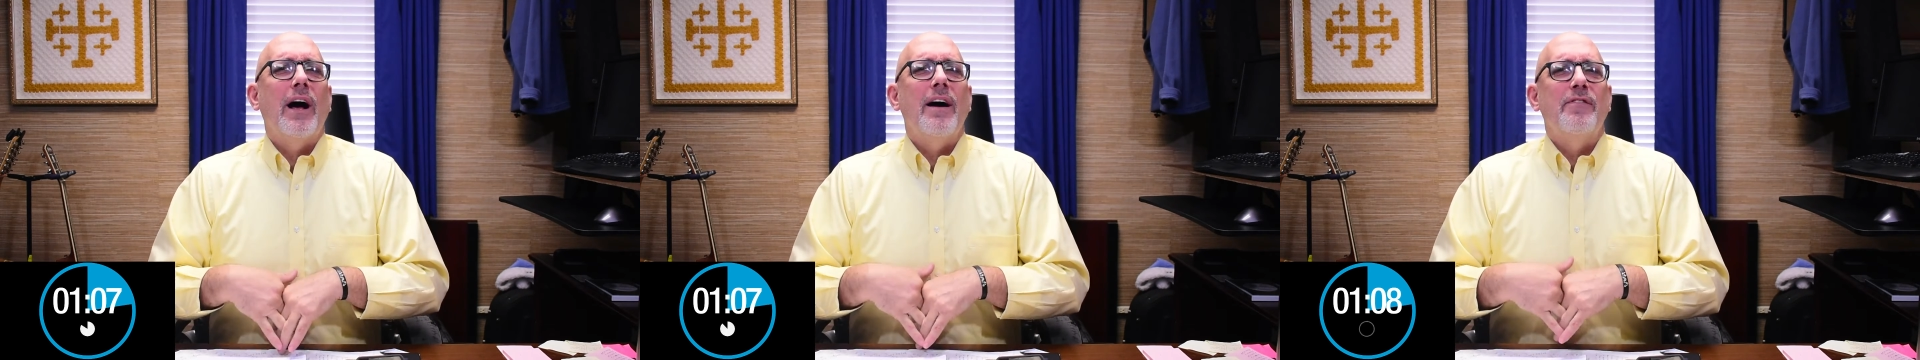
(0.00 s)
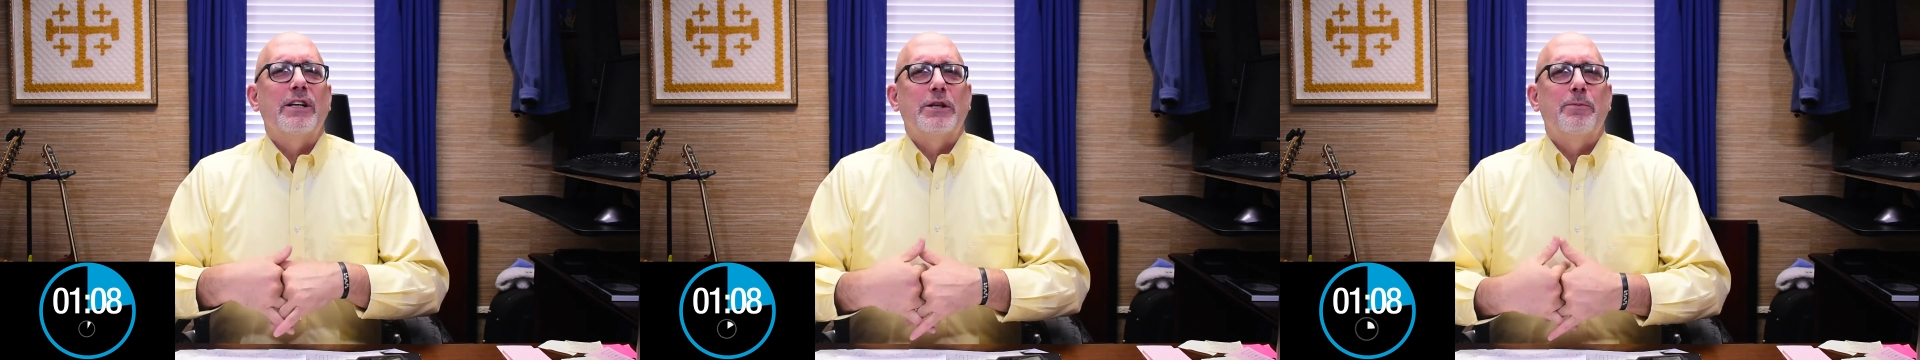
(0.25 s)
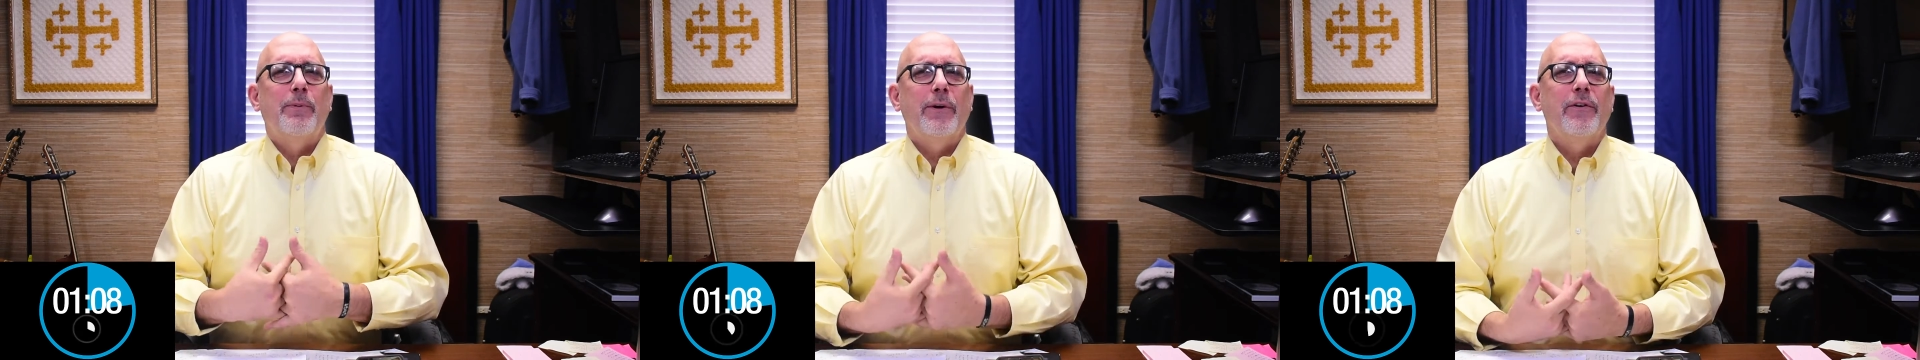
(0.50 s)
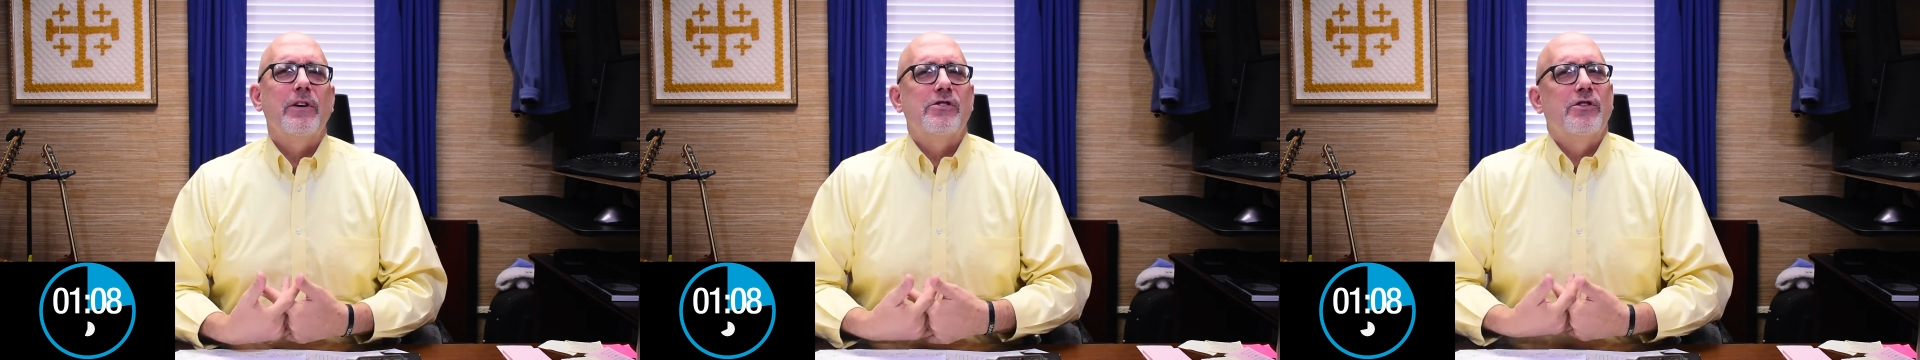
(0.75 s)
I've
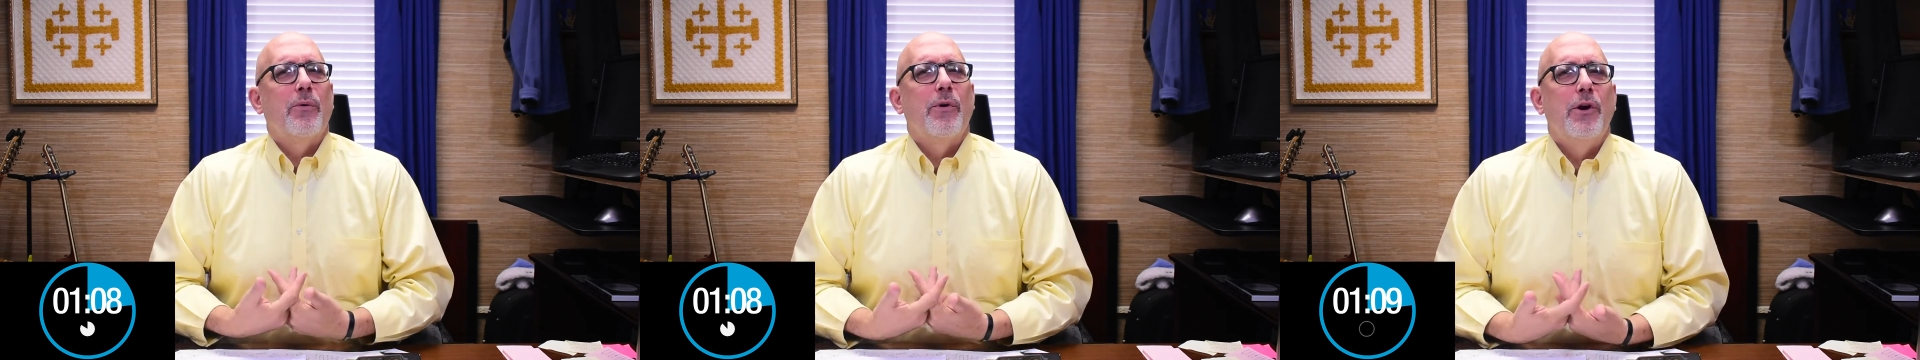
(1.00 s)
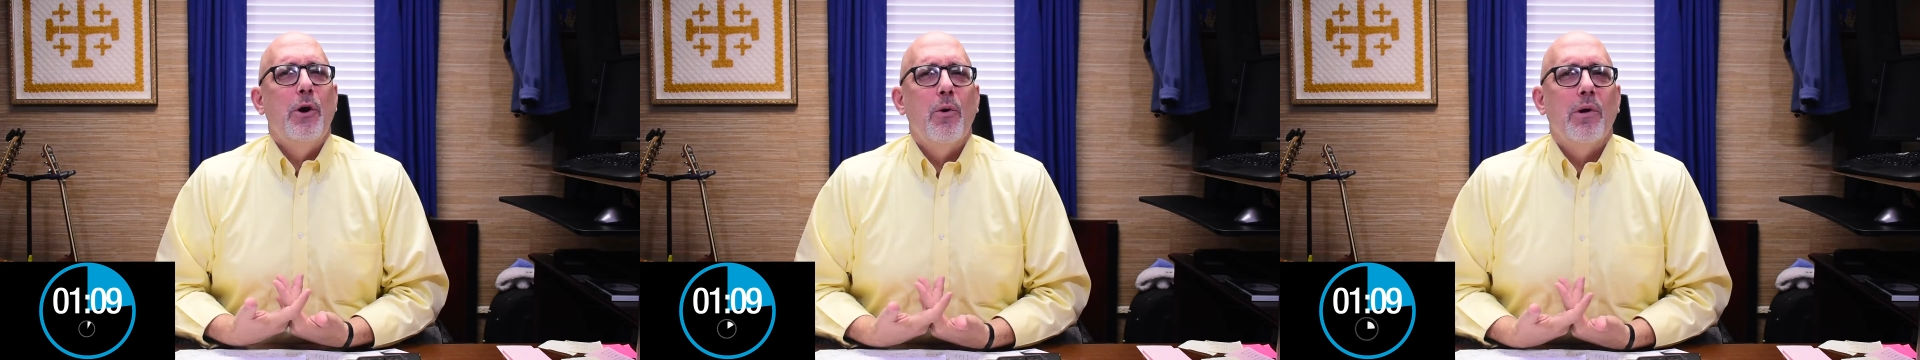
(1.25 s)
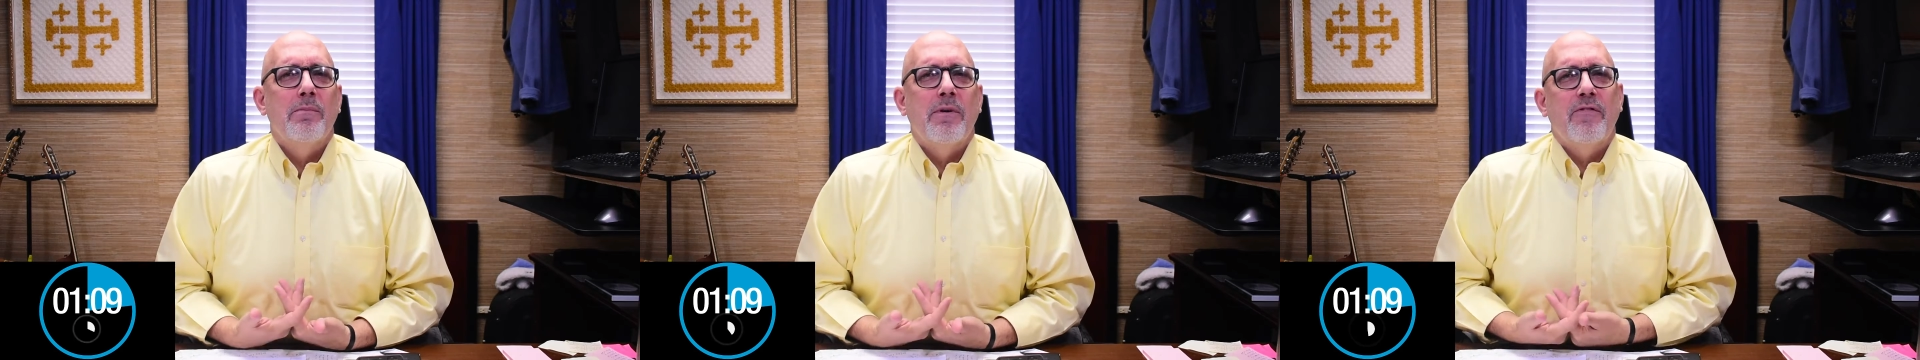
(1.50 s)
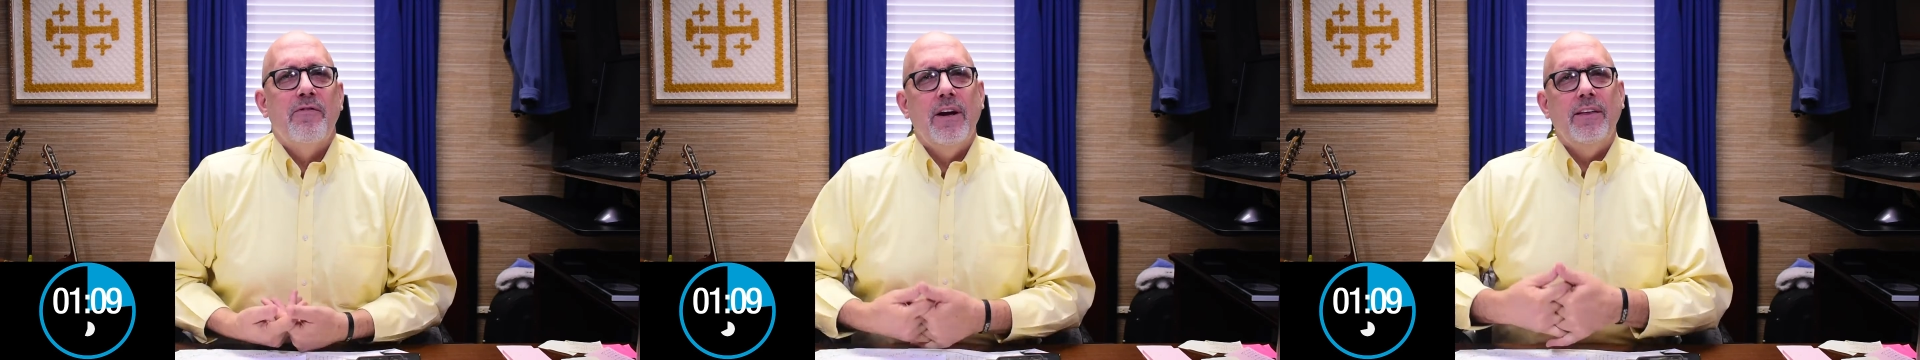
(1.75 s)
experienced a renewal of
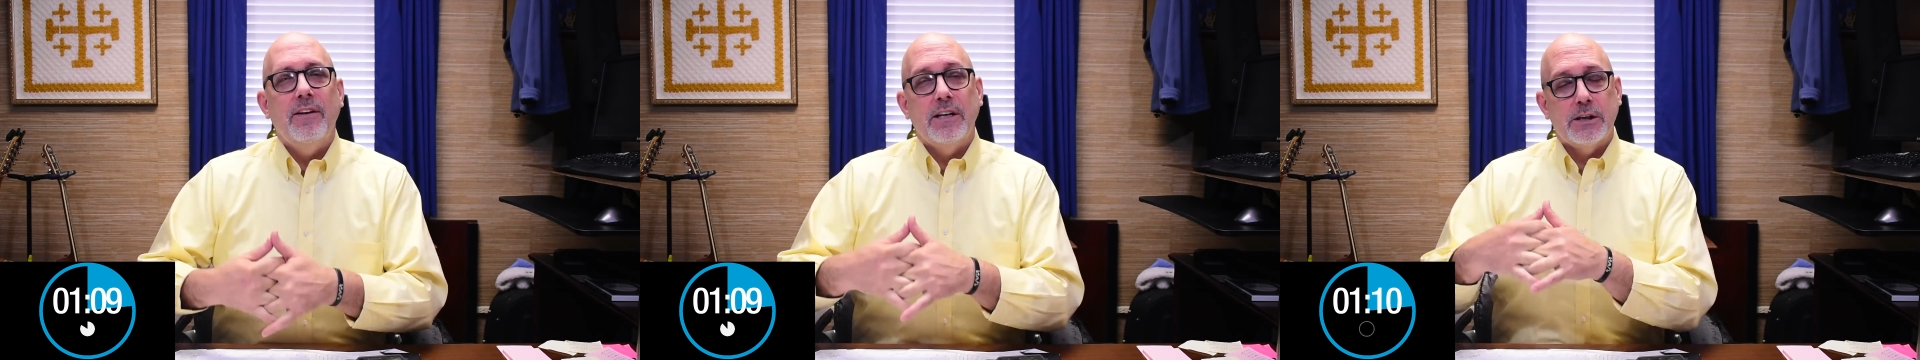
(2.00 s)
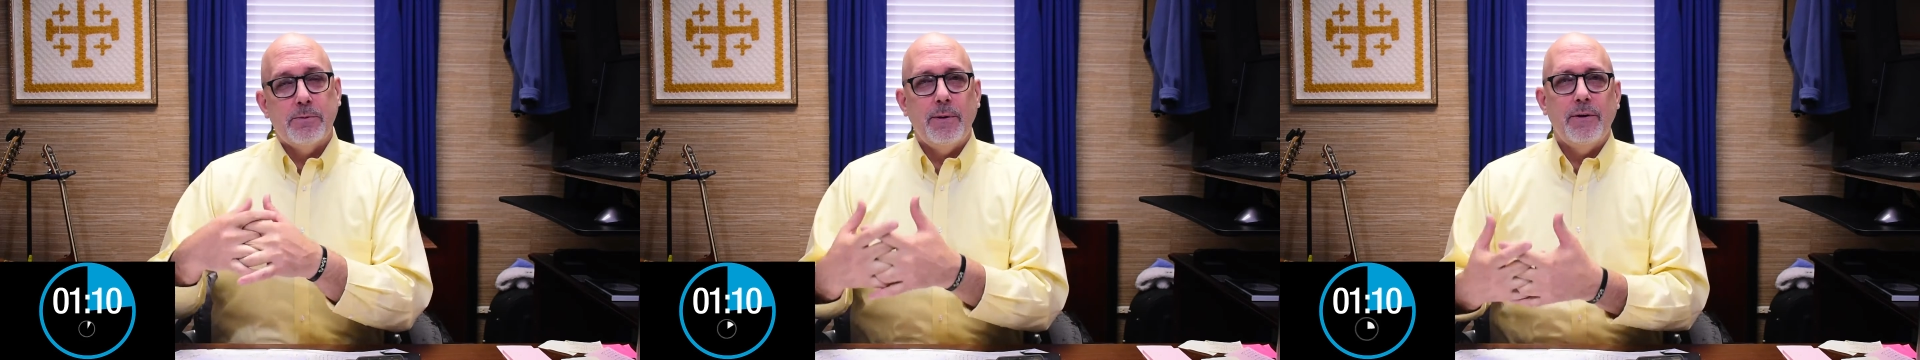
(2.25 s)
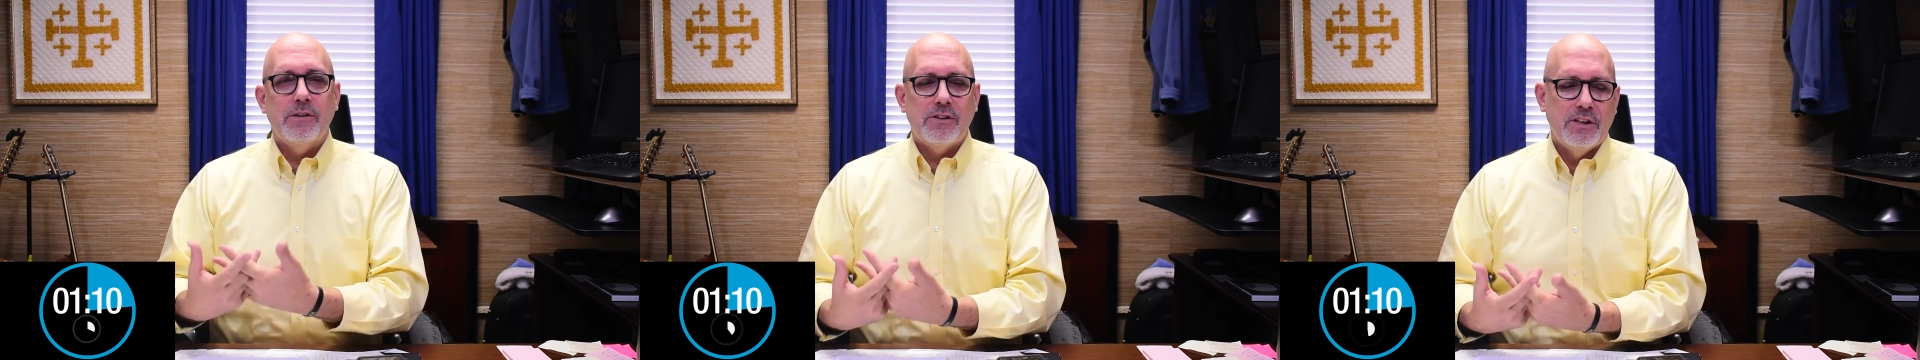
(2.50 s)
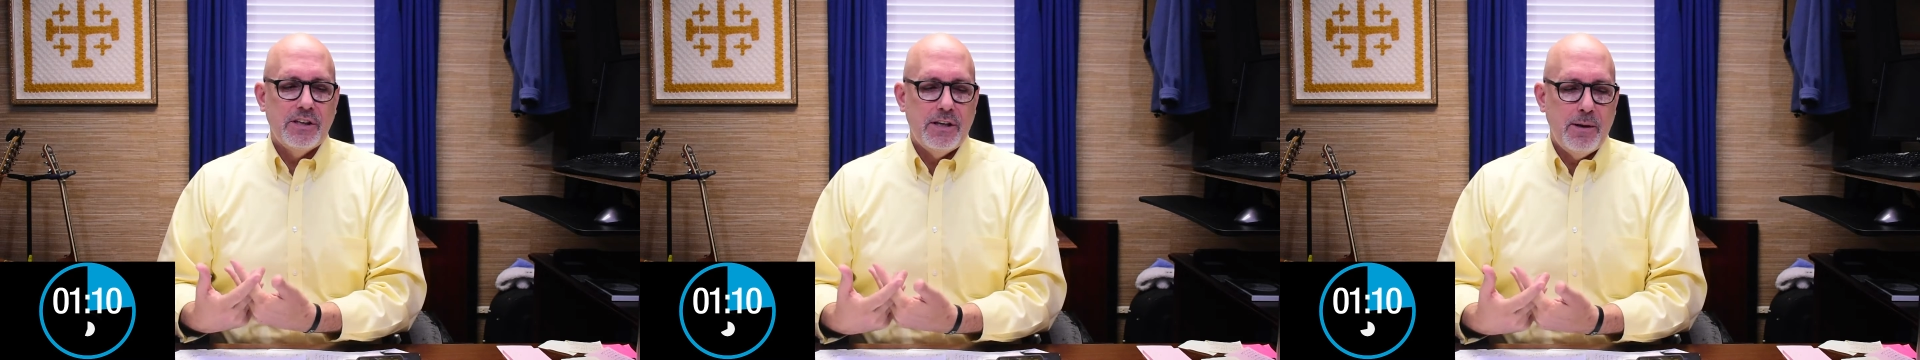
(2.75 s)
my faith and
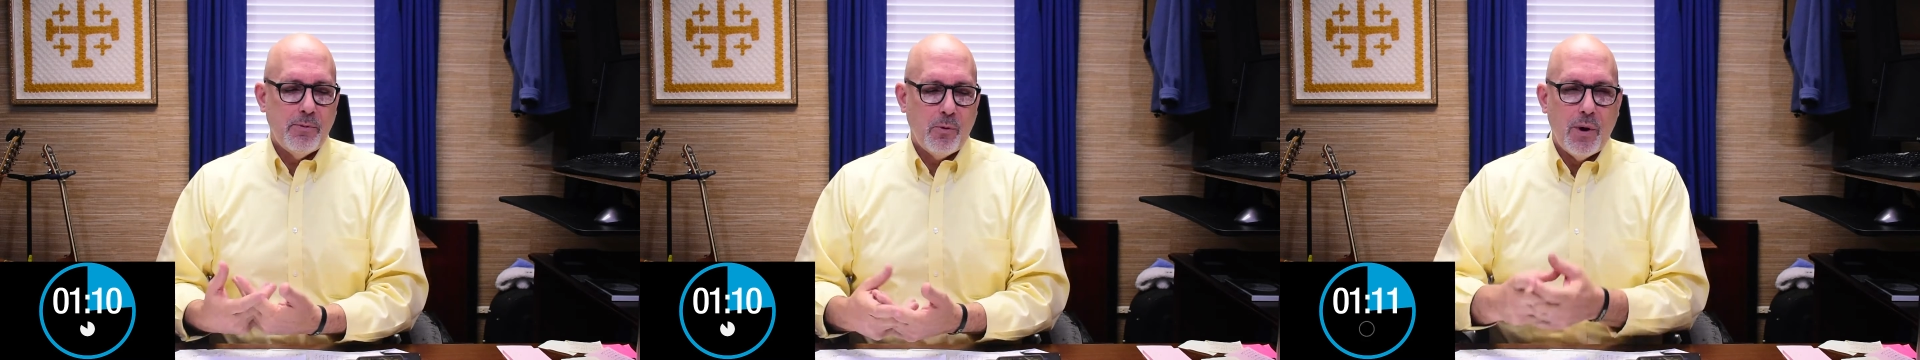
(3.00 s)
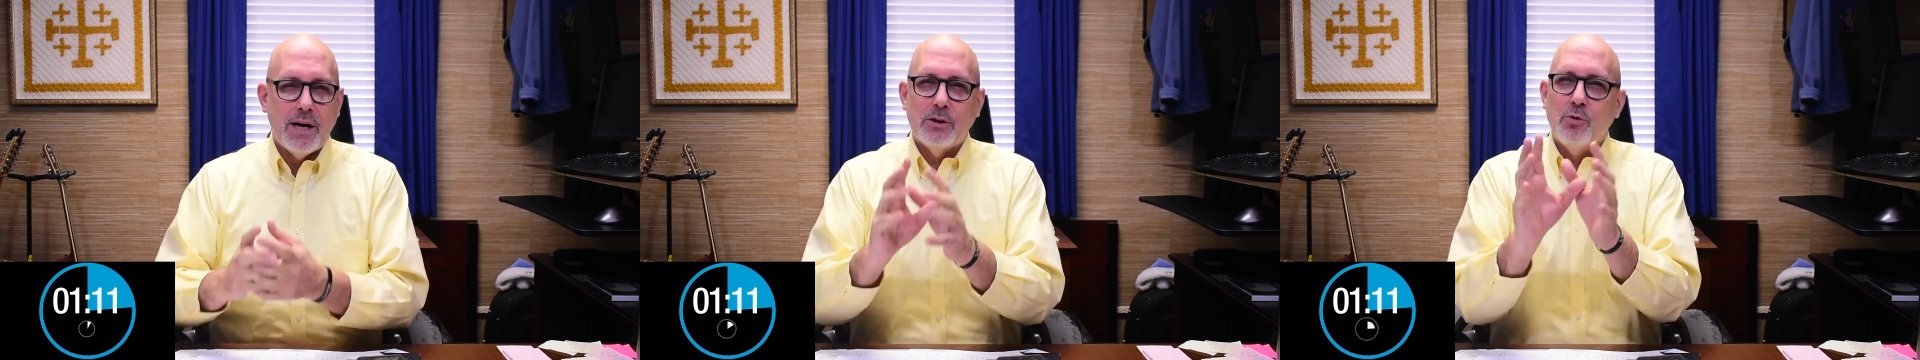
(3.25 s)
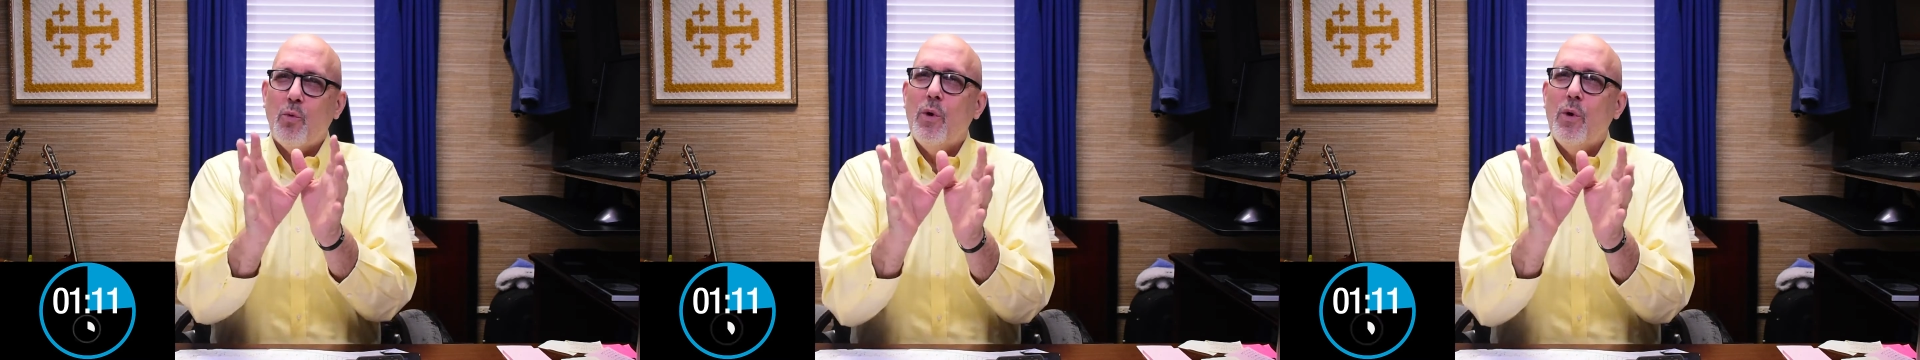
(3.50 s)
experienced in deeper ways.